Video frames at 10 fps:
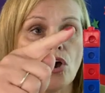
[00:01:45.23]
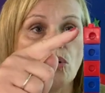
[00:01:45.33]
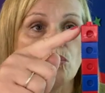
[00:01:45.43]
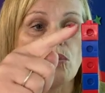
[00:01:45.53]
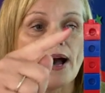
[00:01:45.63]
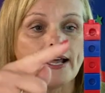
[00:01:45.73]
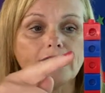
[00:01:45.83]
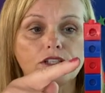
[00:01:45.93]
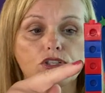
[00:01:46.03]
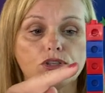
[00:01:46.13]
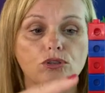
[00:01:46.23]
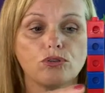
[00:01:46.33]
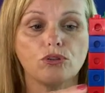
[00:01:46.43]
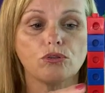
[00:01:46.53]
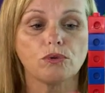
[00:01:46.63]
One,
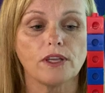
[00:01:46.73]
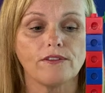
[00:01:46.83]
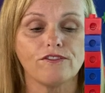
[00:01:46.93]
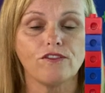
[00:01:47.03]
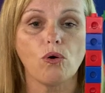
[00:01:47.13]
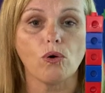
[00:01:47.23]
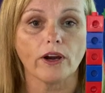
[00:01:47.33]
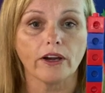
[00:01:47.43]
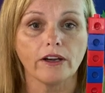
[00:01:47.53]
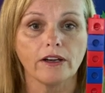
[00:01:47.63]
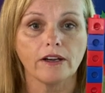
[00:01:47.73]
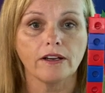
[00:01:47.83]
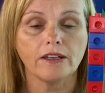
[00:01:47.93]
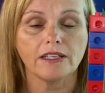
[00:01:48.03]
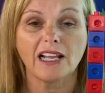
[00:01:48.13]
two, three, four.
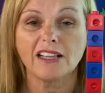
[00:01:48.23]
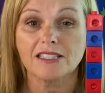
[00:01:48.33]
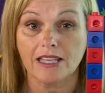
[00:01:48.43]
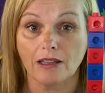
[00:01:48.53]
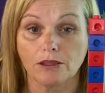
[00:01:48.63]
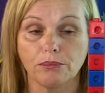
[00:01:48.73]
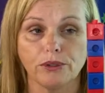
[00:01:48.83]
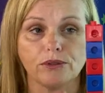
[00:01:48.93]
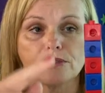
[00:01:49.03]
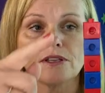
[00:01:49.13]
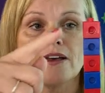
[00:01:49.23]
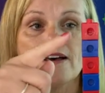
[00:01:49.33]
Now let's count the blues.